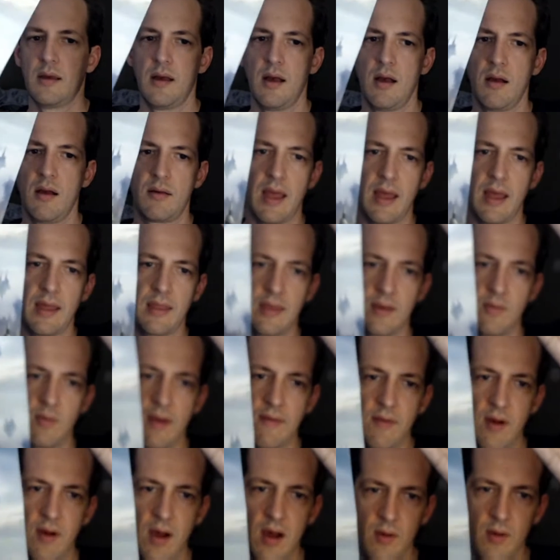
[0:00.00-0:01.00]
Okay, I think we
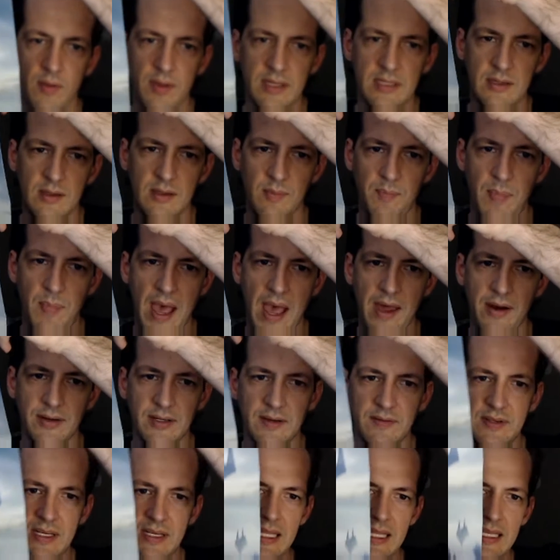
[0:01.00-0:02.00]
have. Oh, these are the banners.
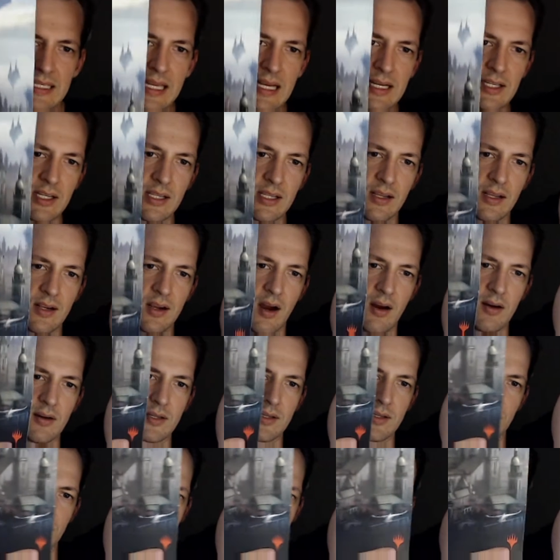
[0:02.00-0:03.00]
I've seen this actually in the card
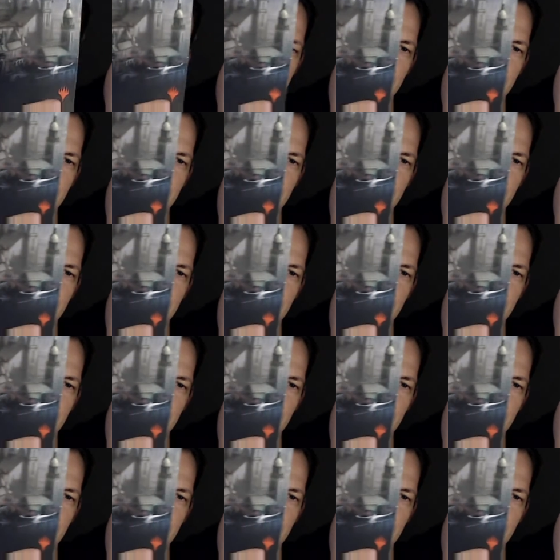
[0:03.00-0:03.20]
store.